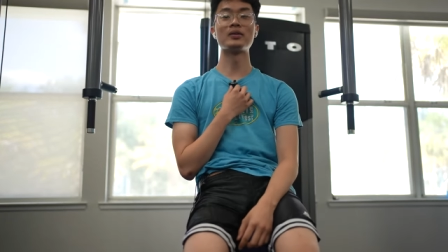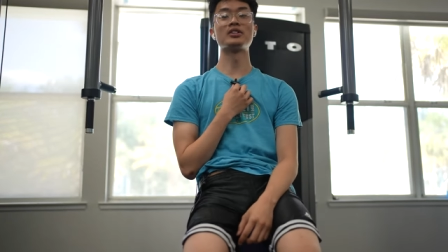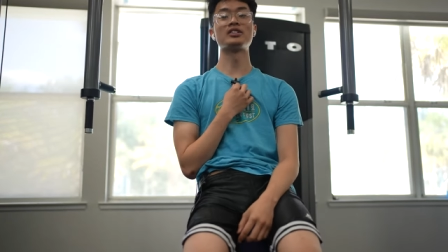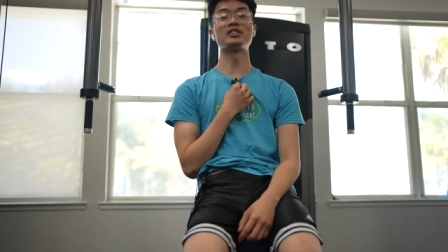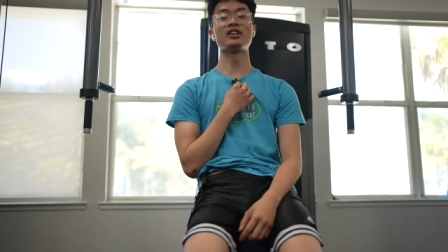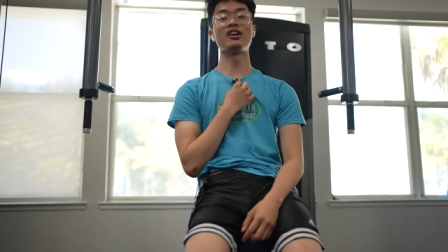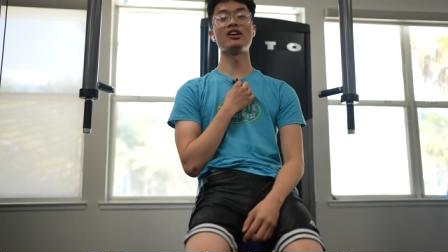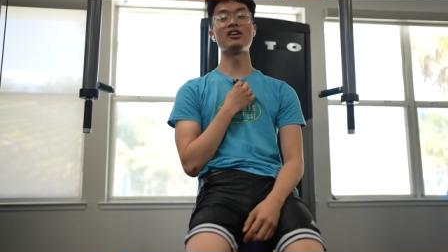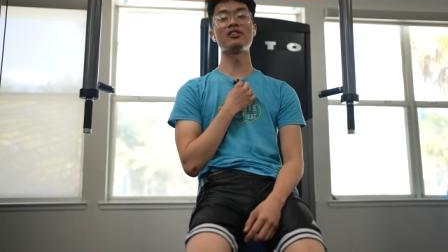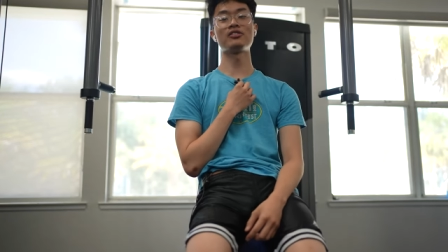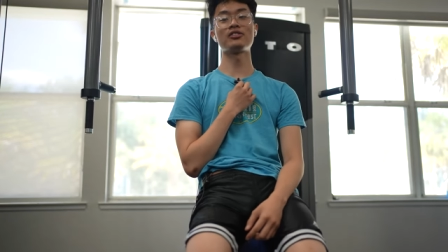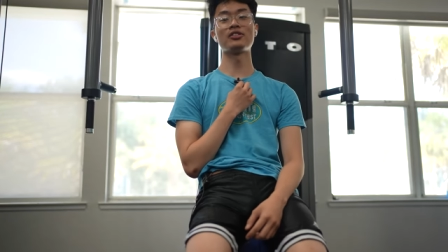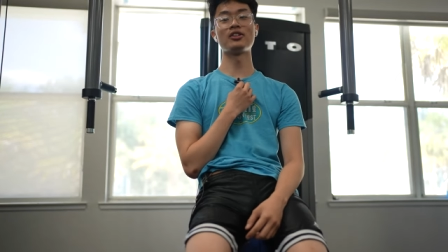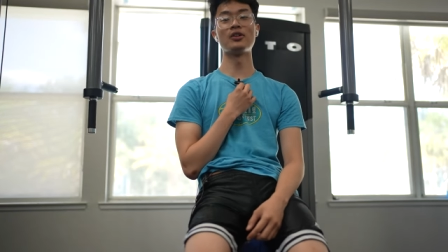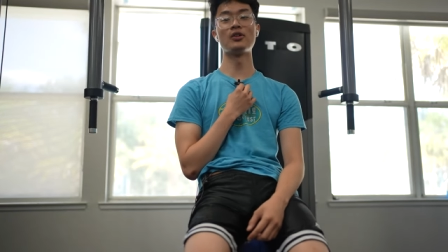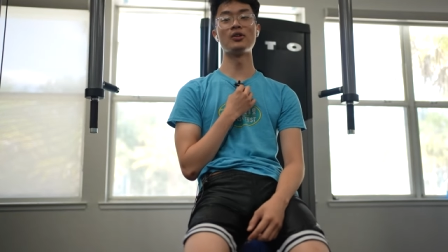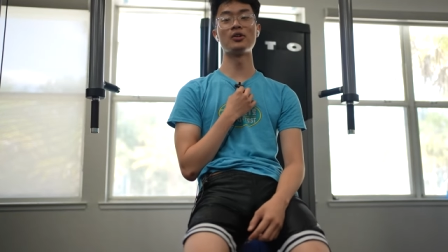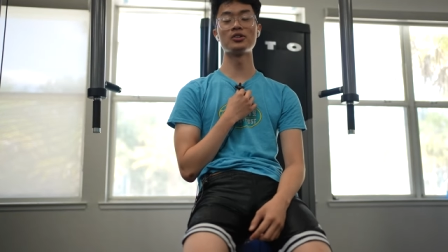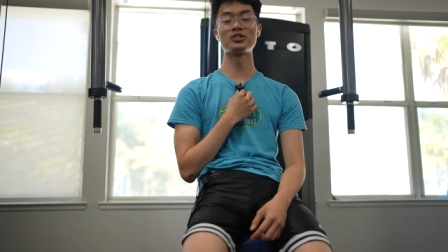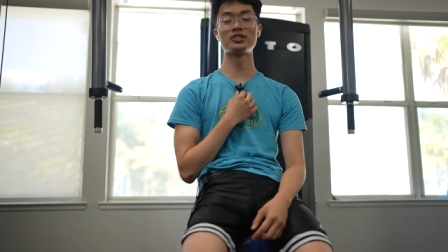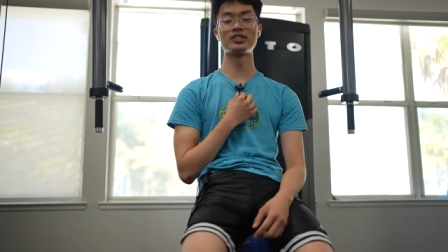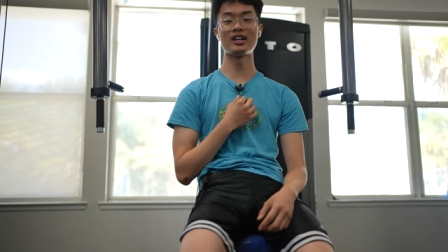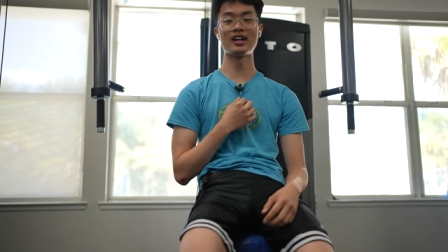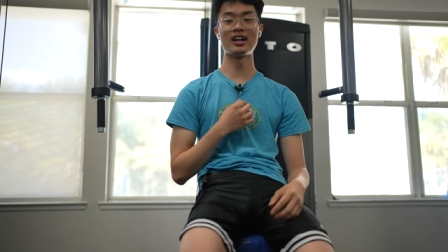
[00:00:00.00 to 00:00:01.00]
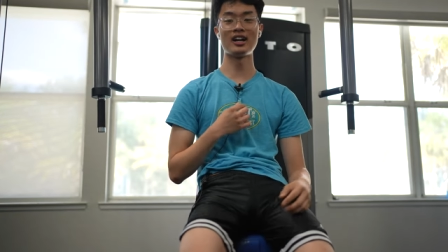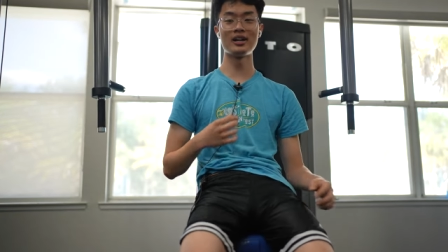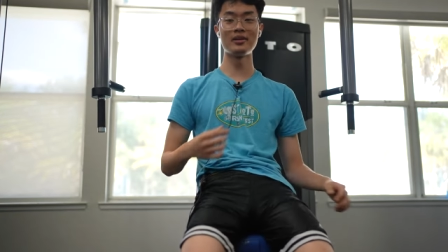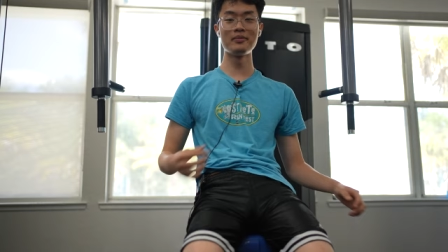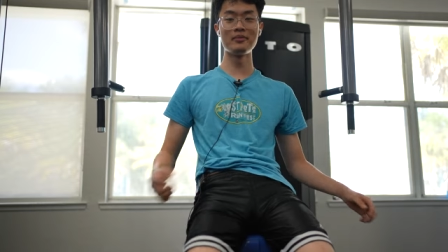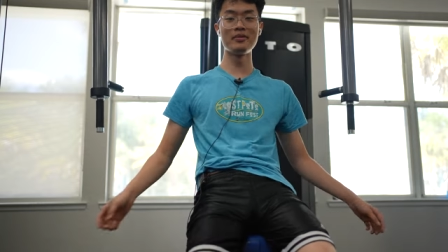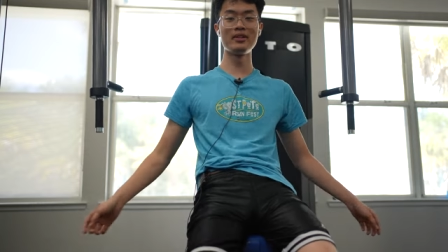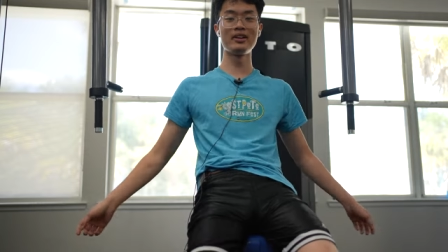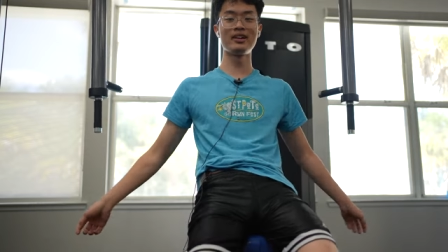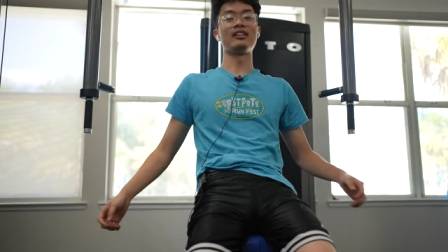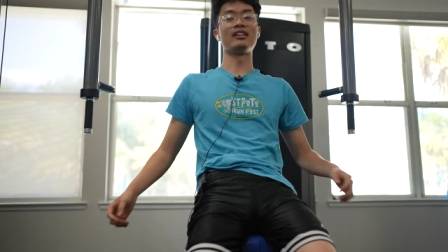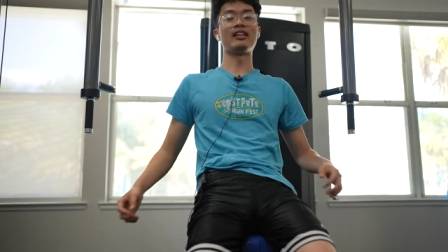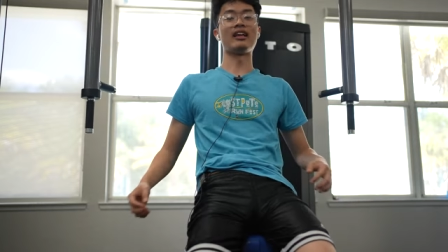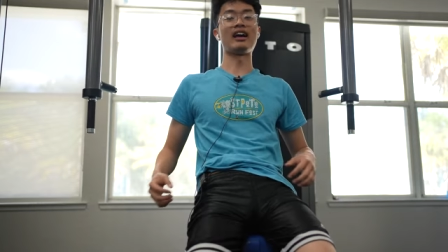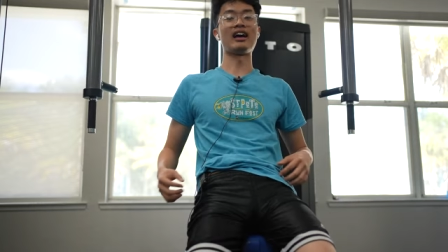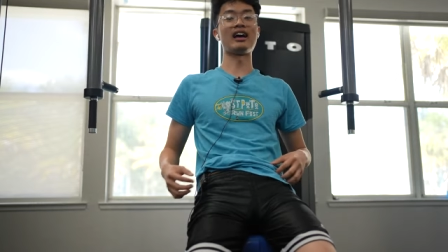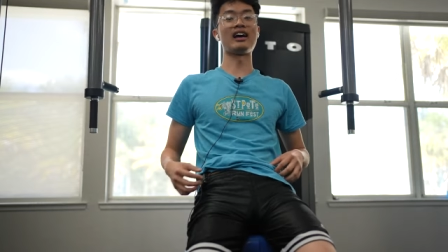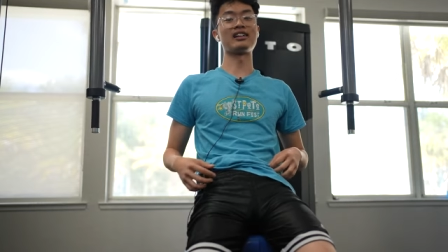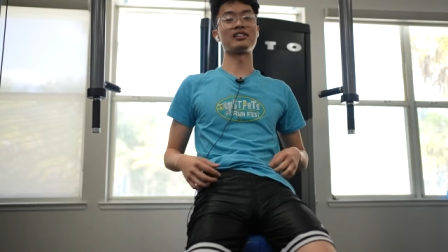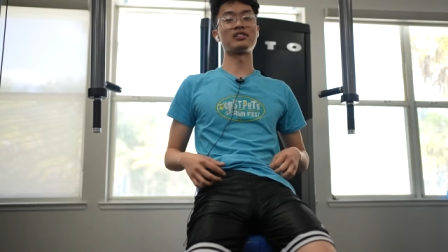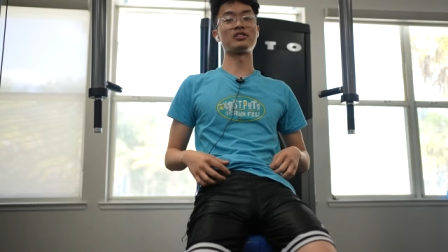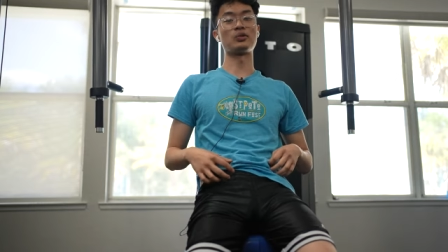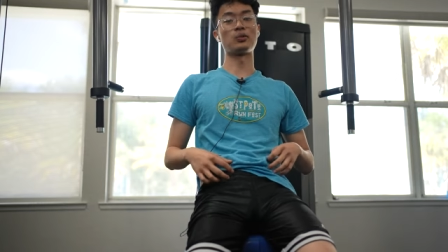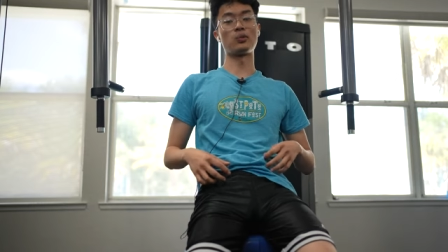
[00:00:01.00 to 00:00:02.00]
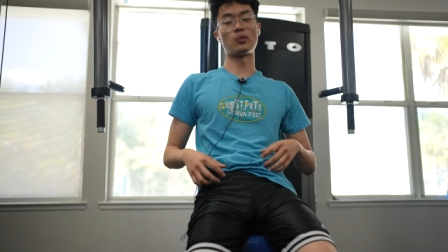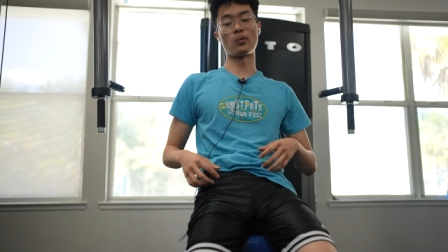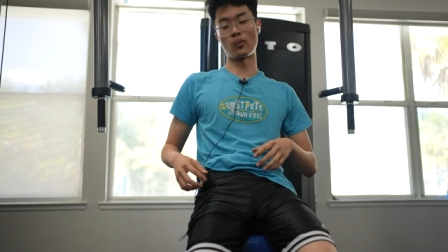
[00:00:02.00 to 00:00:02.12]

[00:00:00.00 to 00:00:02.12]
was off the whole time? That's